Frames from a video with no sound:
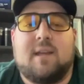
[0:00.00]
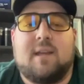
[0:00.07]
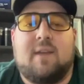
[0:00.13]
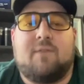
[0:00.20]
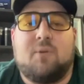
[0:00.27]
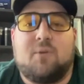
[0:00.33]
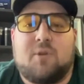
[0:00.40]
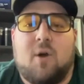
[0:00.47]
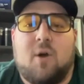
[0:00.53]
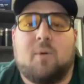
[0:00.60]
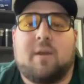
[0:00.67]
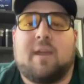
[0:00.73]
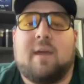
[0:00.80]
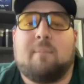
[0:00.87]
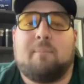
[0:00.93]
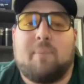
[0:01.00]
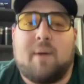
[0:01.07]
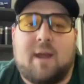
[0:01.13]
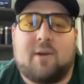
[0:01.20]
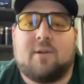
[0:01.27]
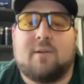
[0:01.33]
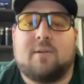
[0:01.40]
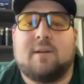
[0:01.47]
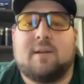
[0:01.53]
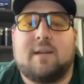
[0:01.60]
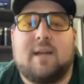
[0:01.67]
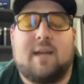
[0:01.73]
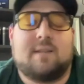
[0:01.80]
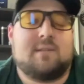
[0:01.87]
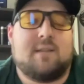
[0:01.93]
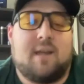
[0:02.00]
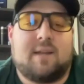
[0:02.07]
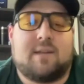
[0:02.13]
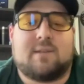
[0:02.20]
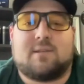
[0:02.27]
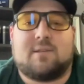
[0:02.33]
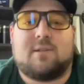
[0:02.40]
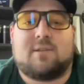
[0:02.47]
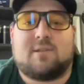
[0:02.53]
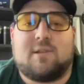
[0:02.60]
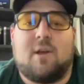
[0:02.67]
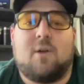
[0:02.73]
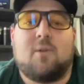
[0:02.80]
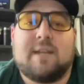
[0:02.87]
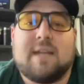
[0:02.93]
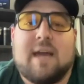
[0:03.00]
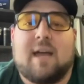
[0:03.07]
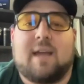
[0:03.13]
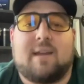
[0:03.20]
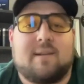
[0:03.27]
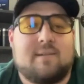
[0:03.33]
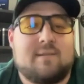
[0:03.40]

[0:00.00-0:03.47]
if you don't get better. It's like slowly dying.